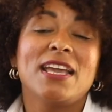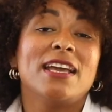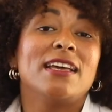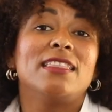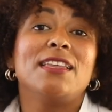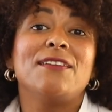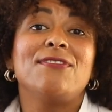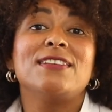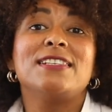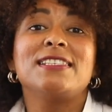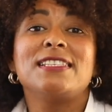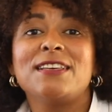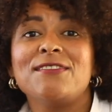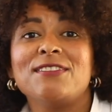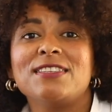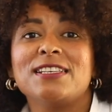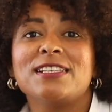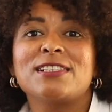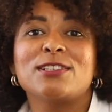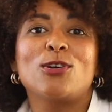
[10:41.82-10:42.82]
The
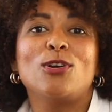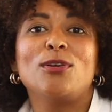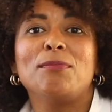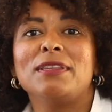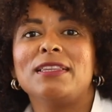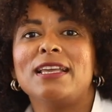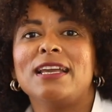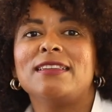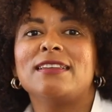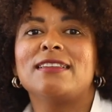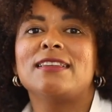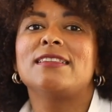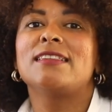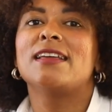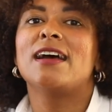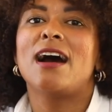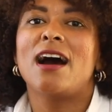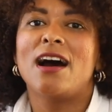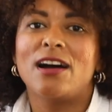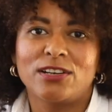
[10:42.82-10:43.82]
festivities culminated at
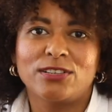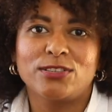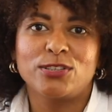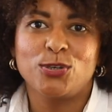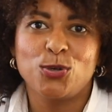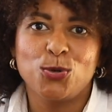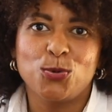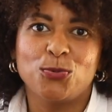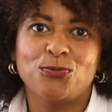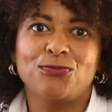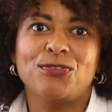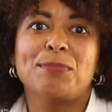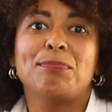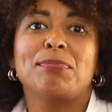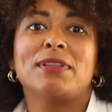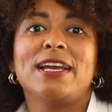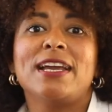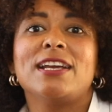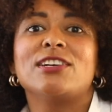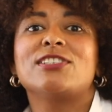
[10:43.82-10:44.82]
the Arc de Triomphe, where
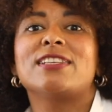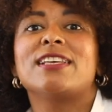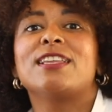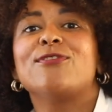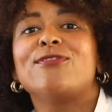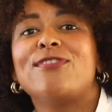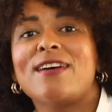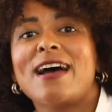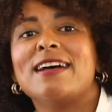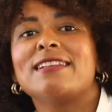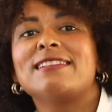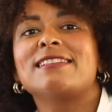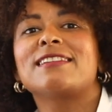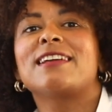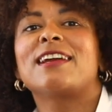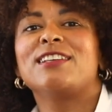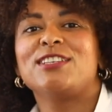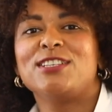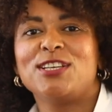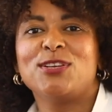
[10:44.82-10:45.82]
players and fans
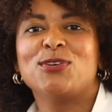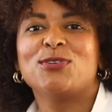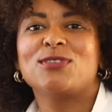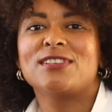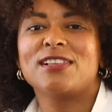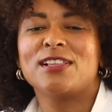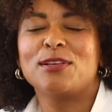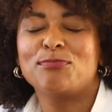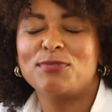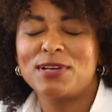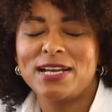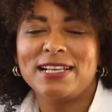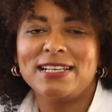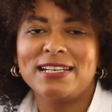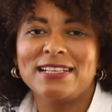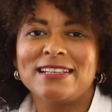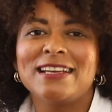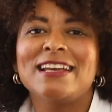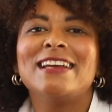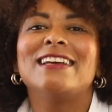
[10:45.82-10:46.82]
continued
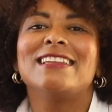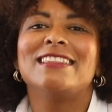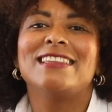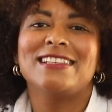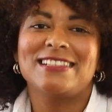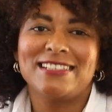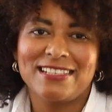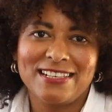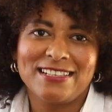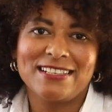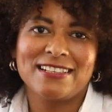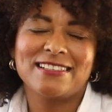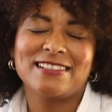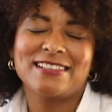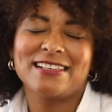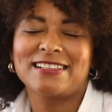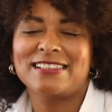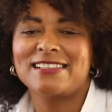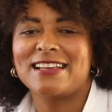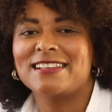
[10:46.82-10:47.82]
celebrating the season's
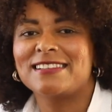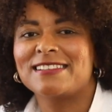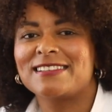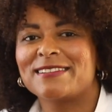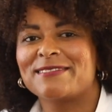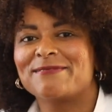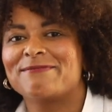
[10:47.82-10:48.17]
success.